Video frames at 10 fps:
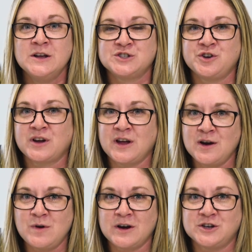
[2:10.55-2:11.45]
so you're going
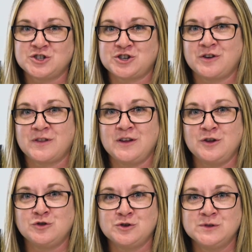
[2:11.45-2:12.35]
to want to ensure that
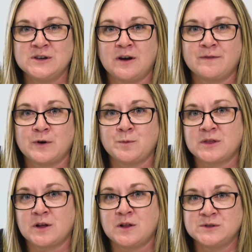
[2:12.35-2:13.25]
you choose an offer
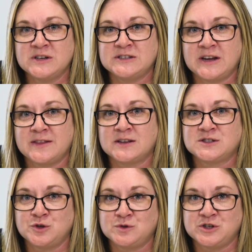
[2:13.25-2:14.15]
with the closing date that
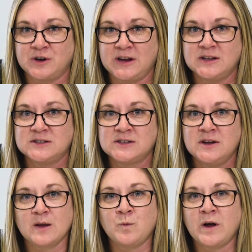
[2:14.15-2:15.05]
suits your needs.
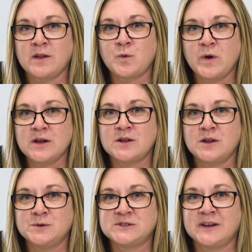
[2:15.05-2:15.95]
While a quick
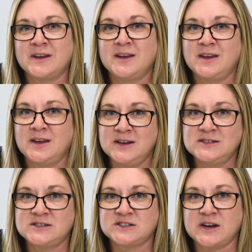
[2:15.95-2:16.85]
closing
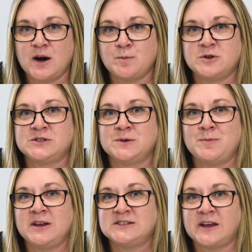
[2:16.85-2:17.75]
is desirable to
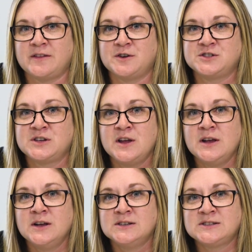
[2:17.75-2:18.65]
many sellers,
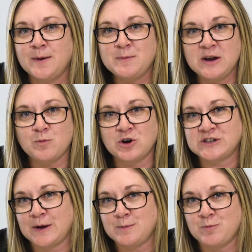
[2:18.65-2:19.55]
some need more
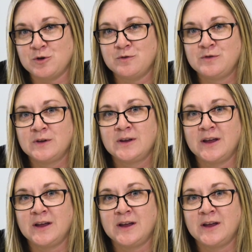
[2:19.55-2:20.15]
time to move.